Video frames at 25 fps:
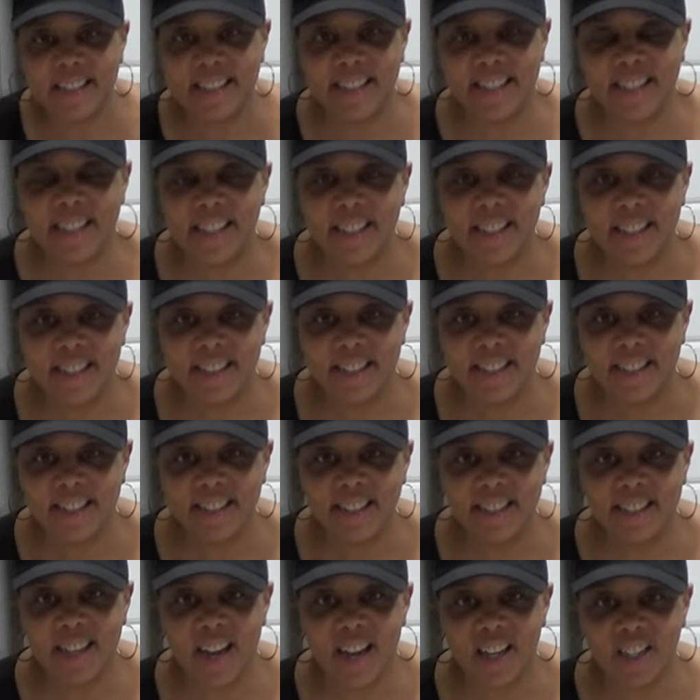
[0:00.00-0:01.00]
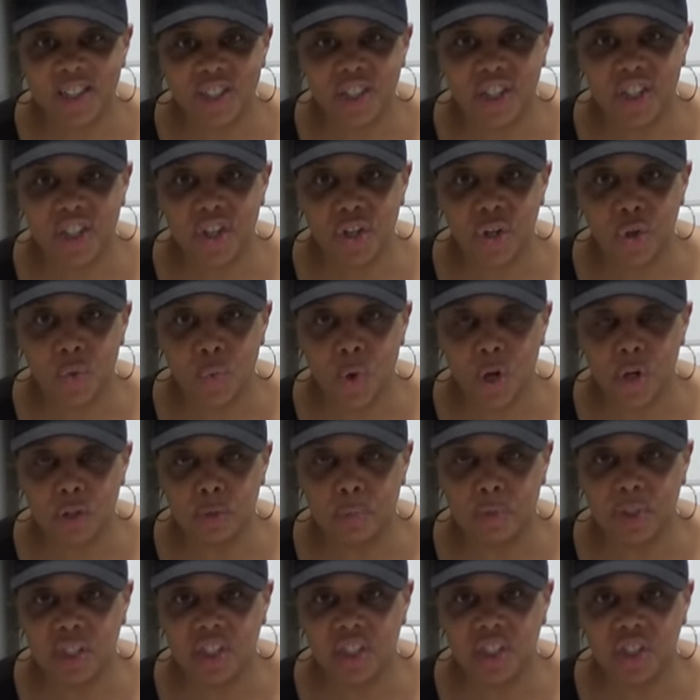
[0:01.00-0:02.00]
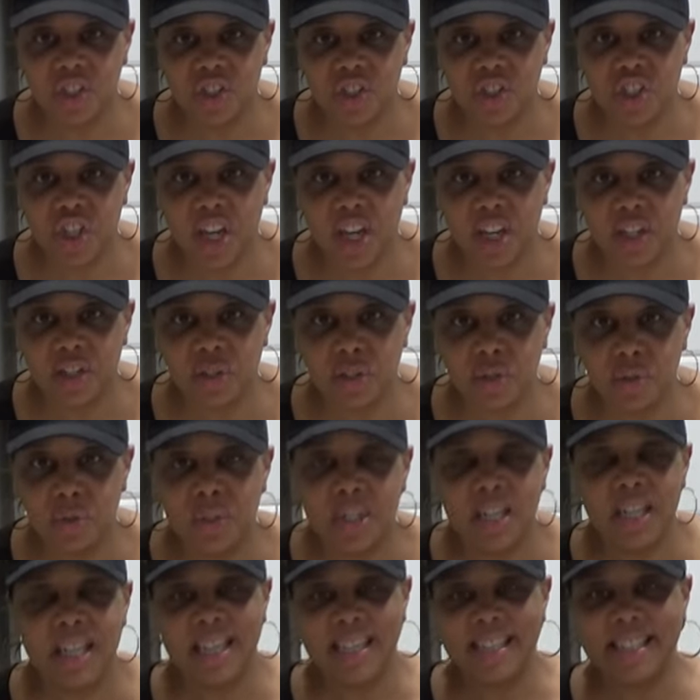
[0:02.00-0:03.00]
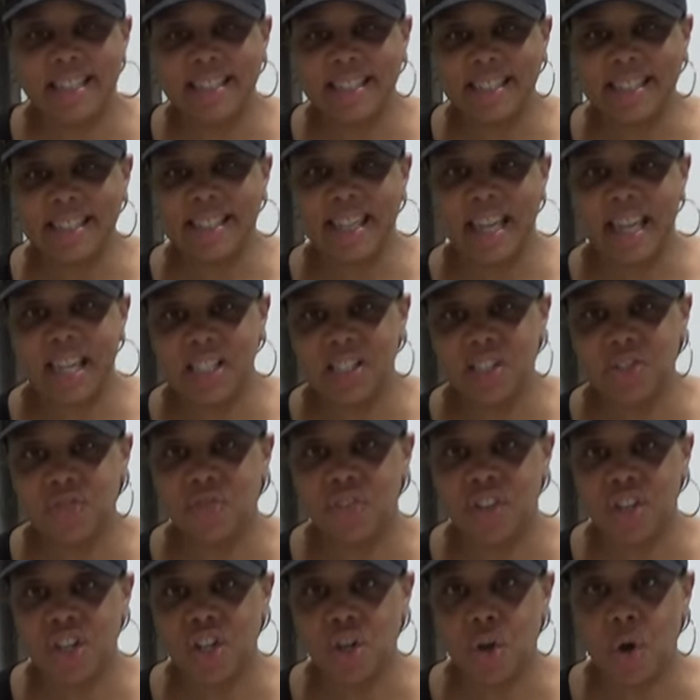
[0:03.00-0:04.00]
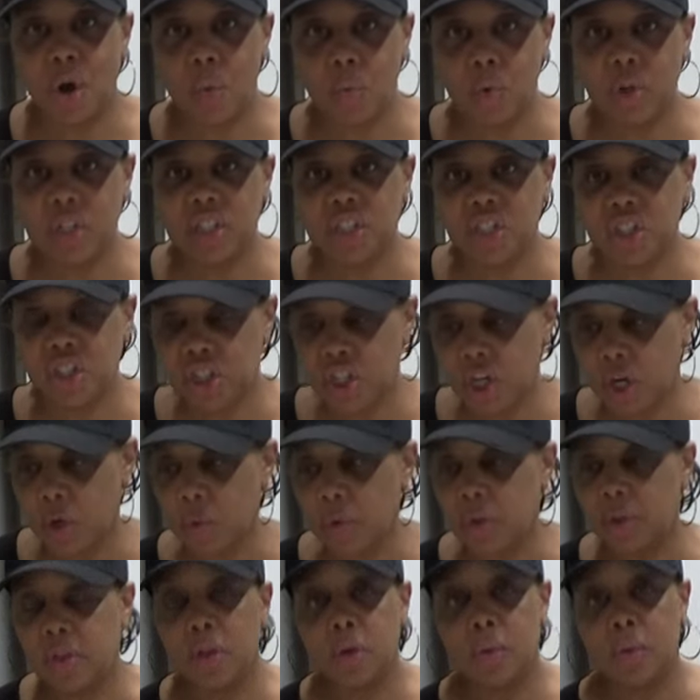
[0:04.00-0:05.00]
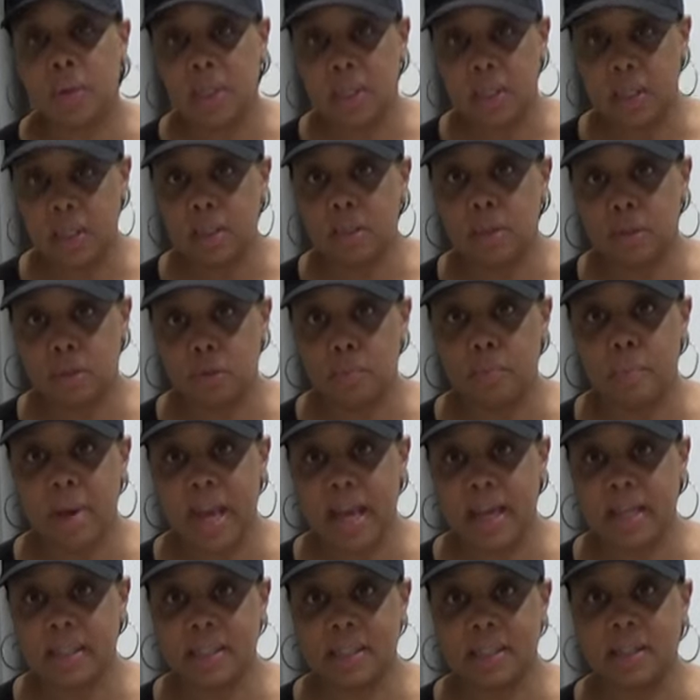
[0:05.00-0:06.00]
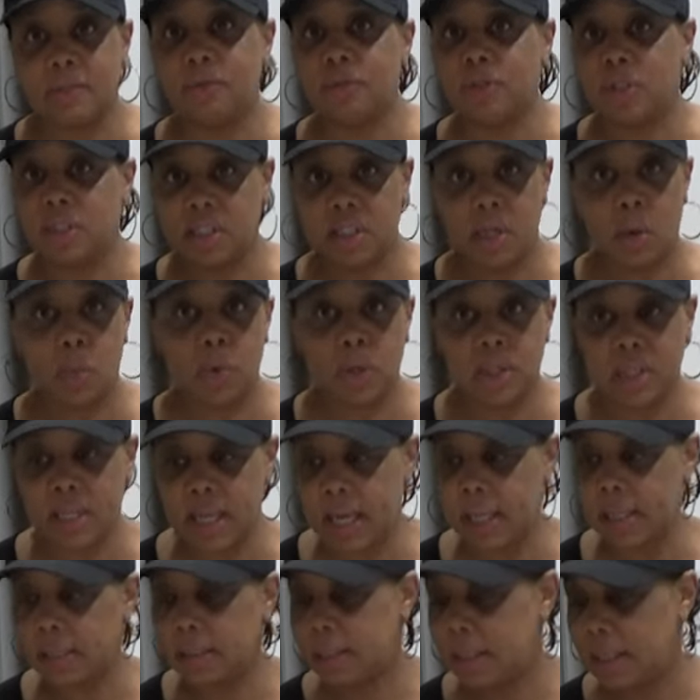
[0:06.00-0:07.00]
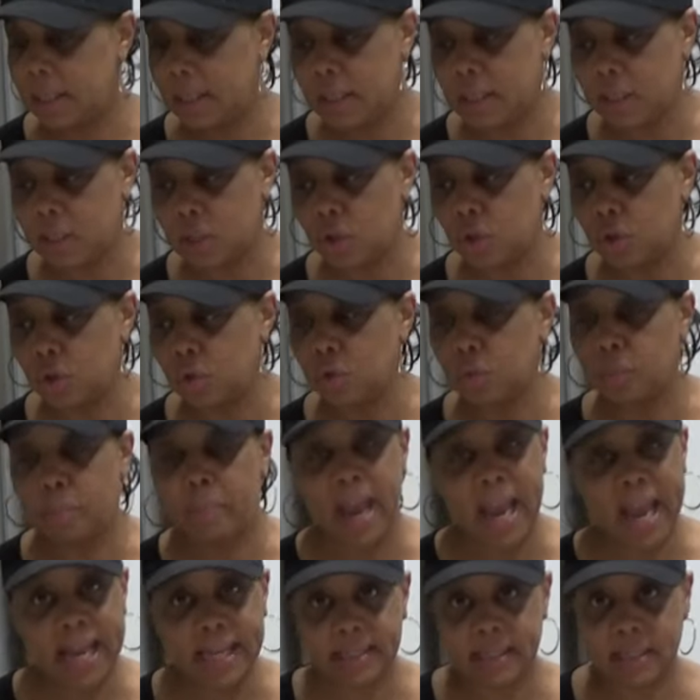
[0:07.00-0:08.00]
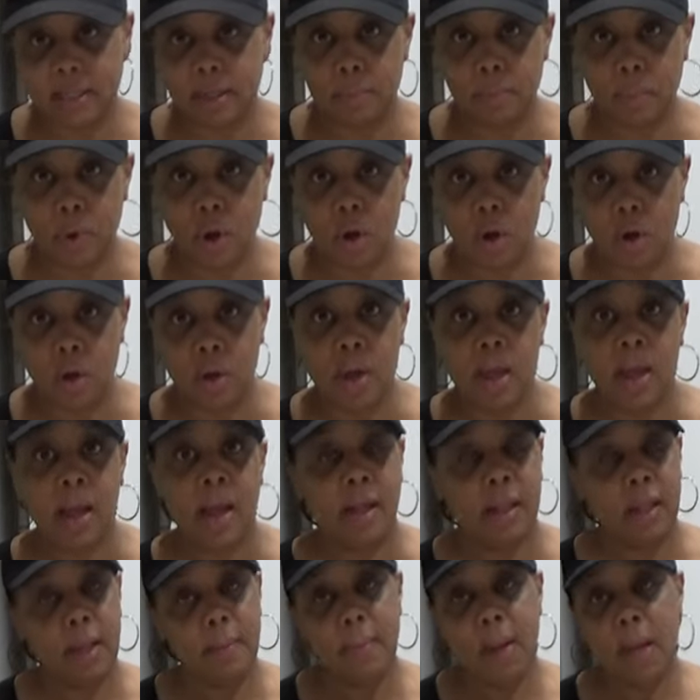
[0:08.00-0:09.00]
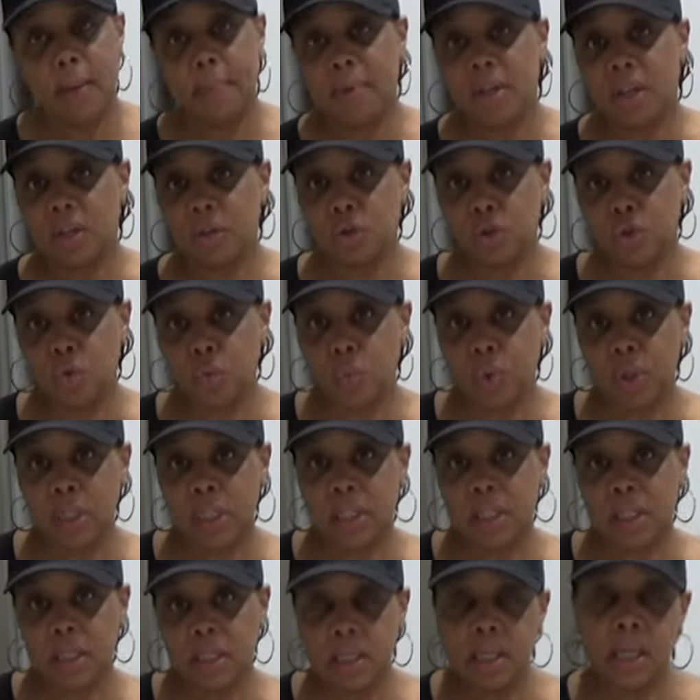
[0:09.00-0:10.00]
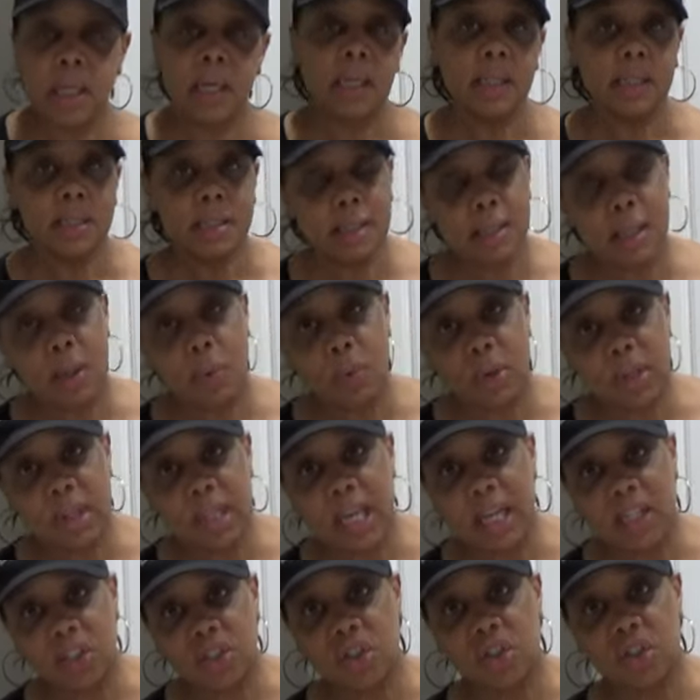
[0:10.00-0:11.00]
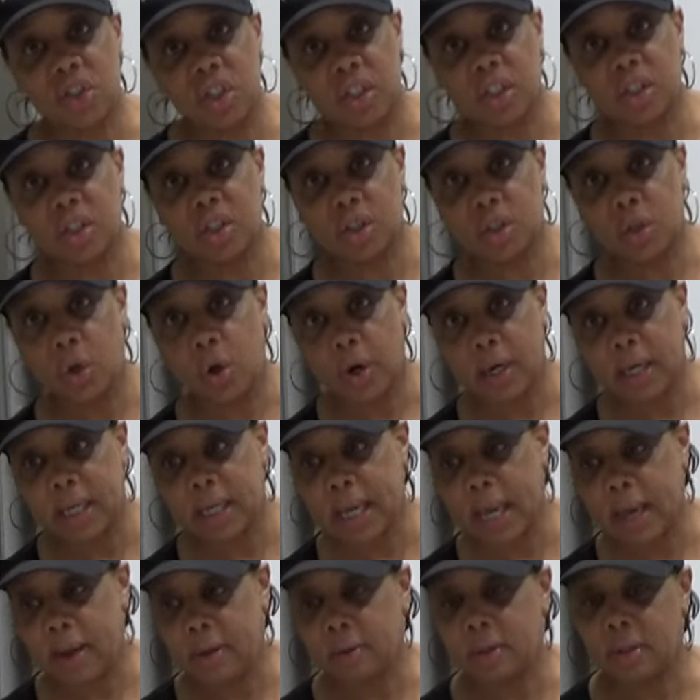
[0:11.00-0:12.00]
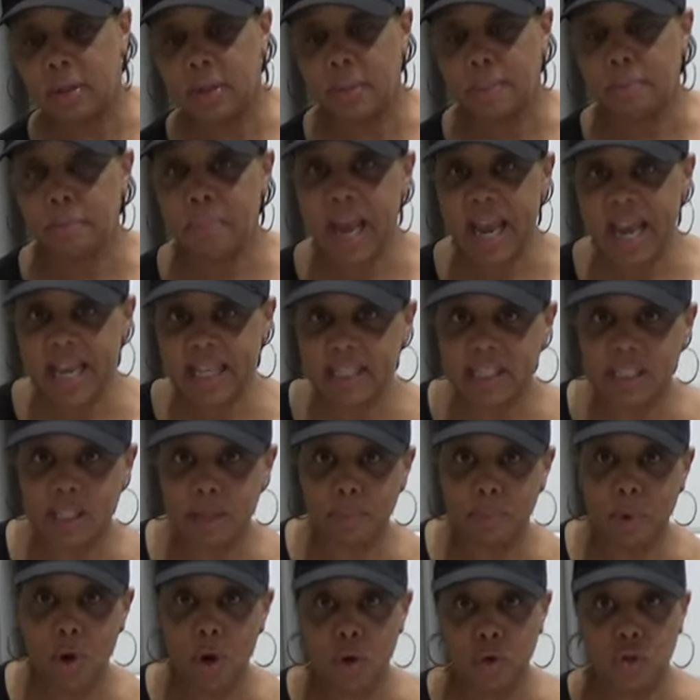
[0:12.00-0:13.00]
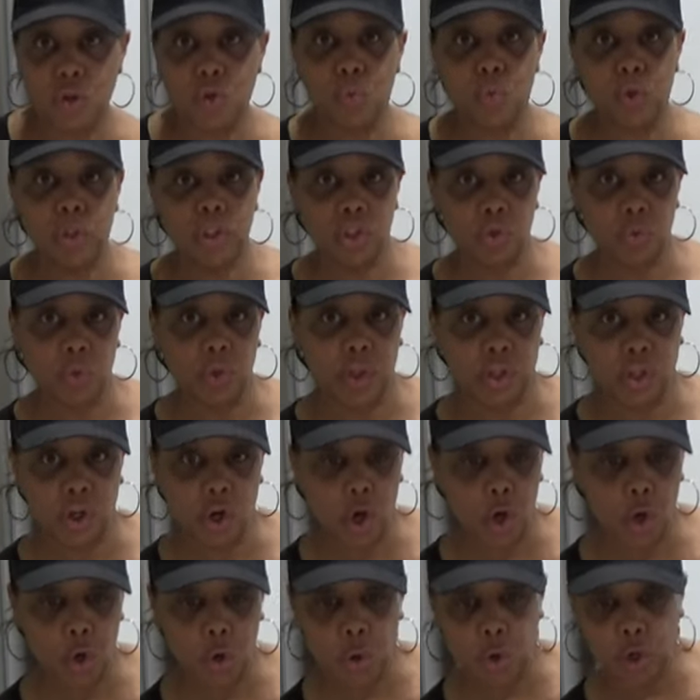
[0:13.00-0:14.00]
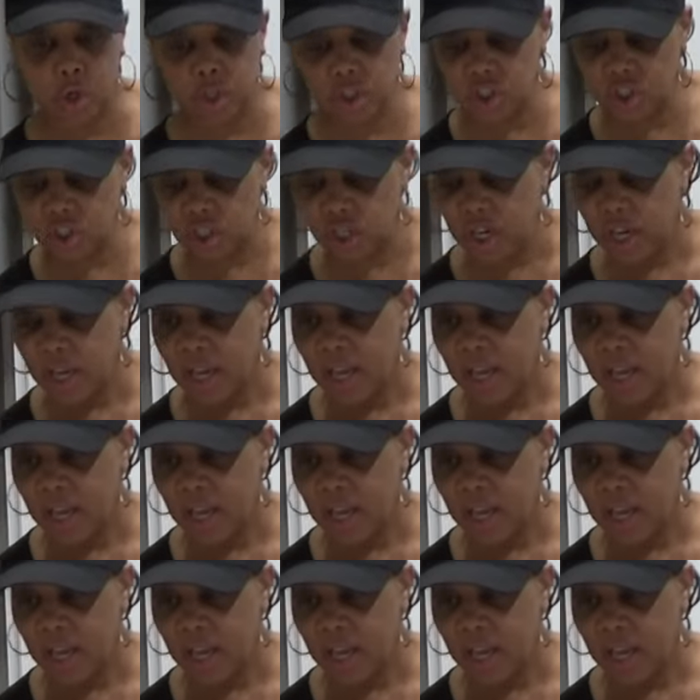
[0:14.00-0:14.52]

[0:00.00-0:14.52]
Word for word: guys, Tanya here. Welcome to the channel. And in today's video, I want to share with you an Easter basket for someone that's into basketball. They may be a tween, someone that's just starting out in basketball and you want to encourage